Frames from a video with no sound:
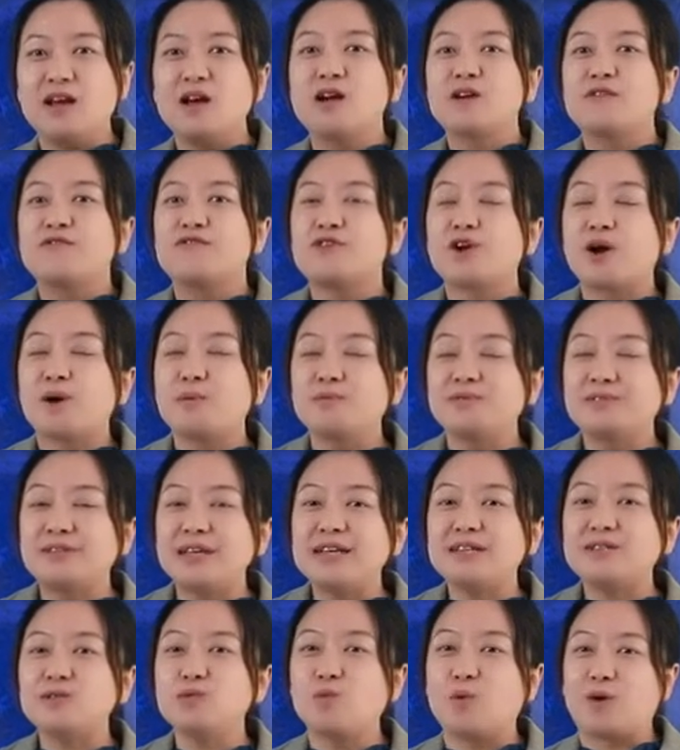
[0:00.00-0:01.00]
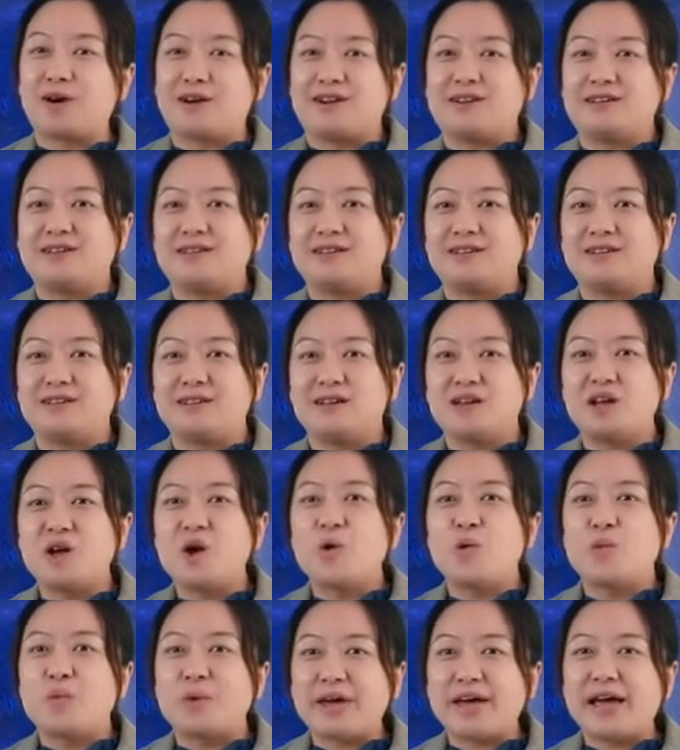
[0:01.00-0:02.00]
From this word,
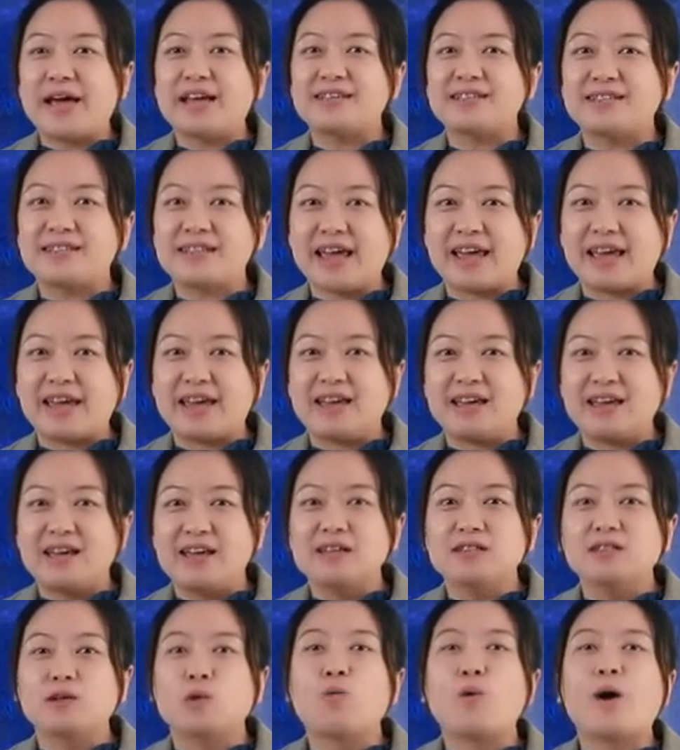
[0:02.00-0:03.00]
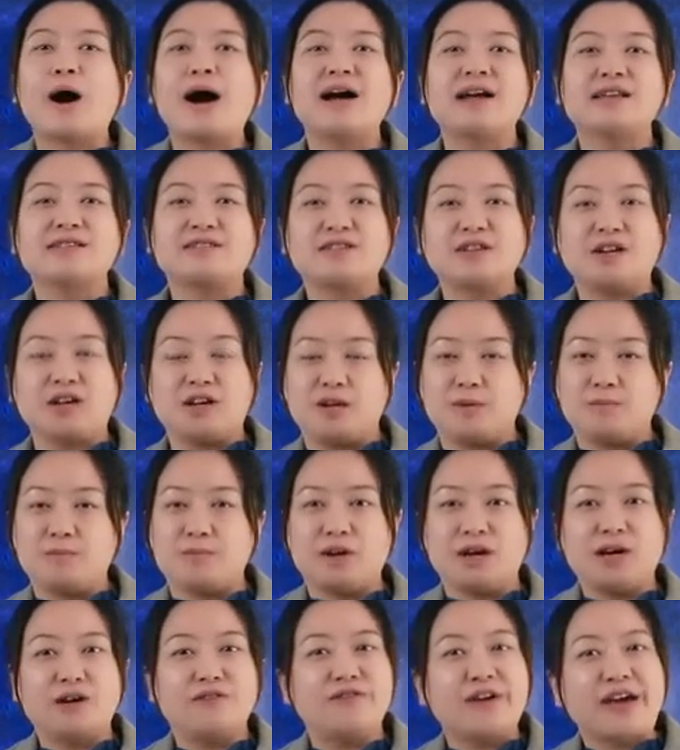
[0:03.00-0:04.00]
we can see the wisdom
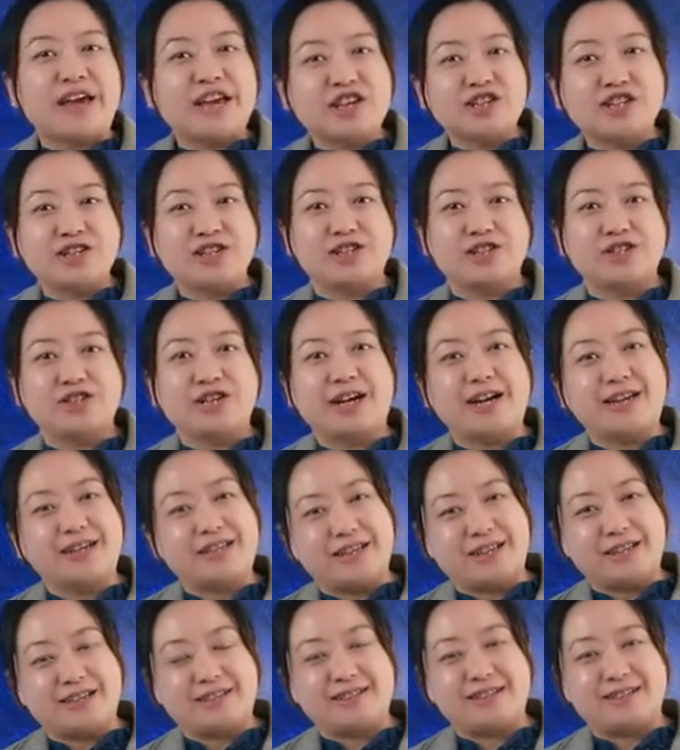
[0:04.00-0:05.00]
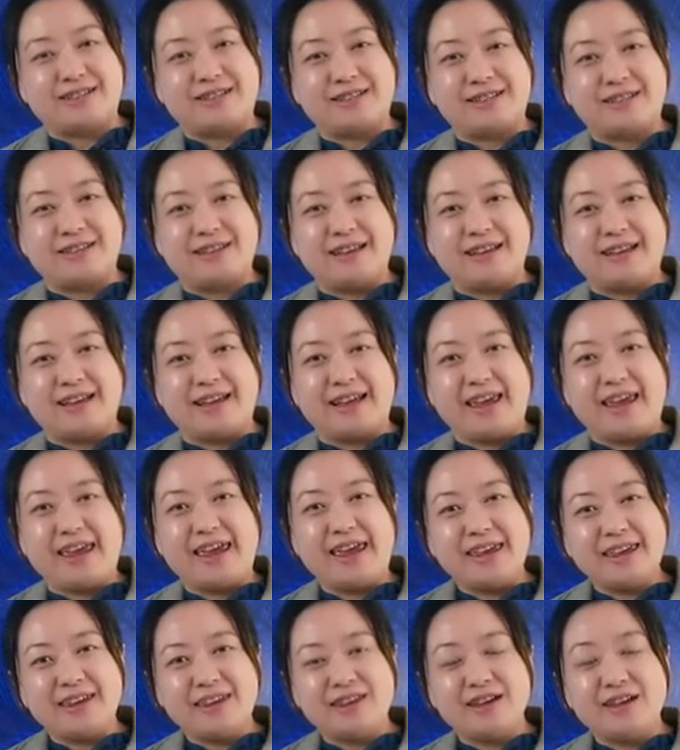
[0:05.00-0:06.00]
of ancient Chinese
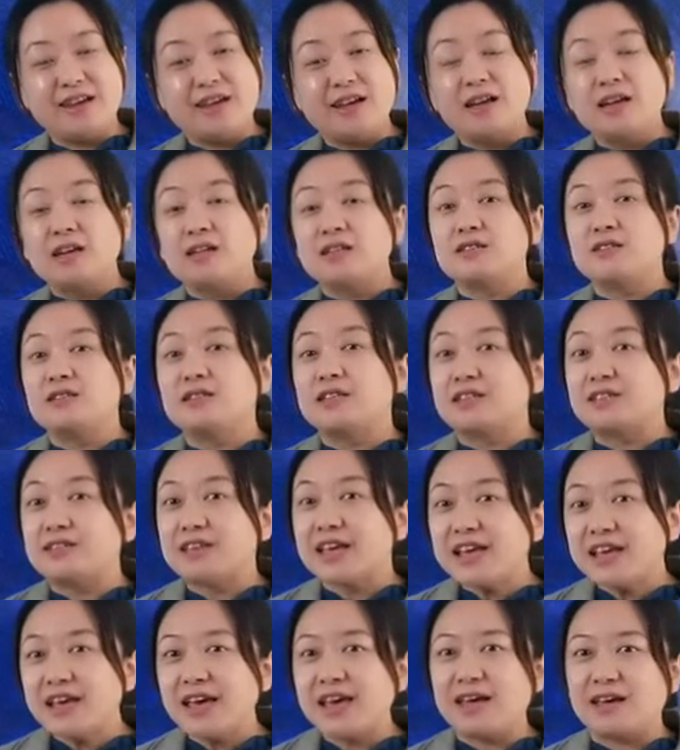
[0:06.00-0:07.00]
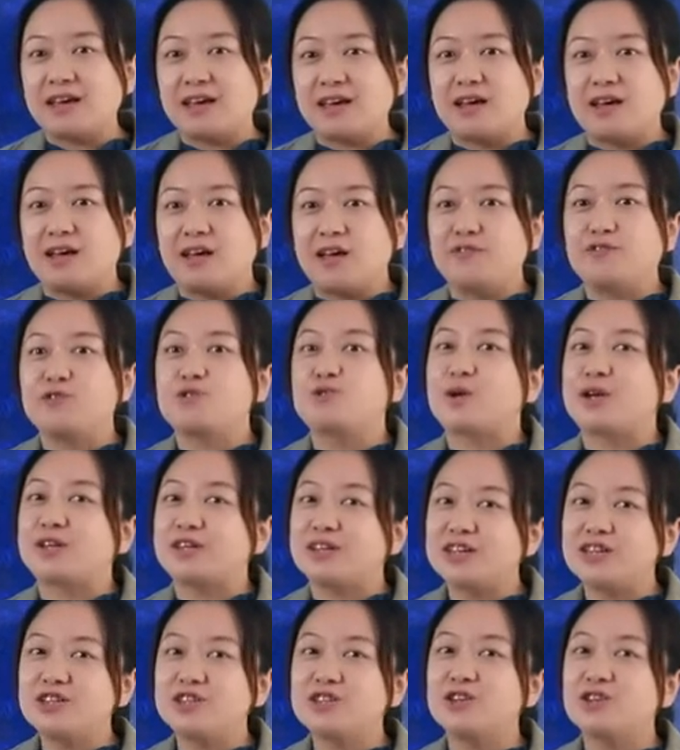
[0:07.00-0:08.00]
and the thinking of
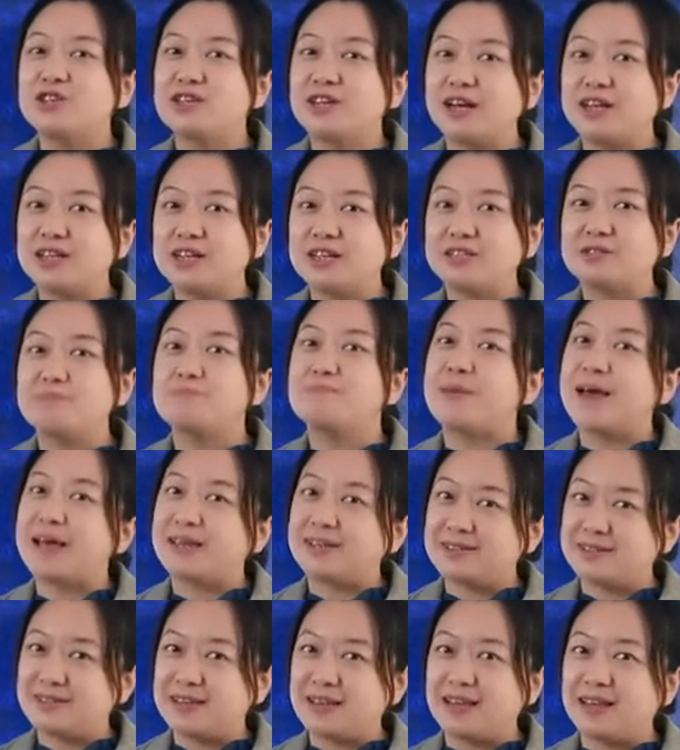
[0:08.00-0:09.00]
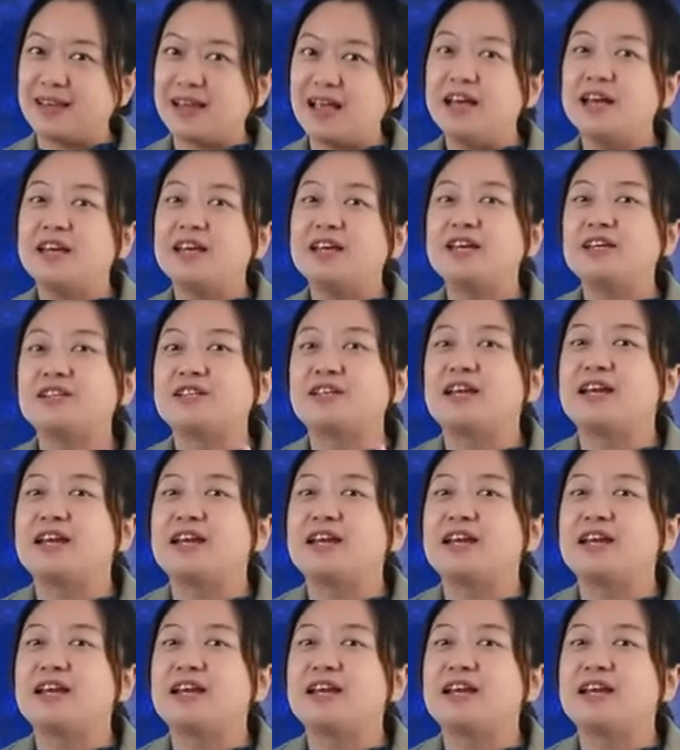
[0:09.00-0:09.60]
traditional Chinese medicine in the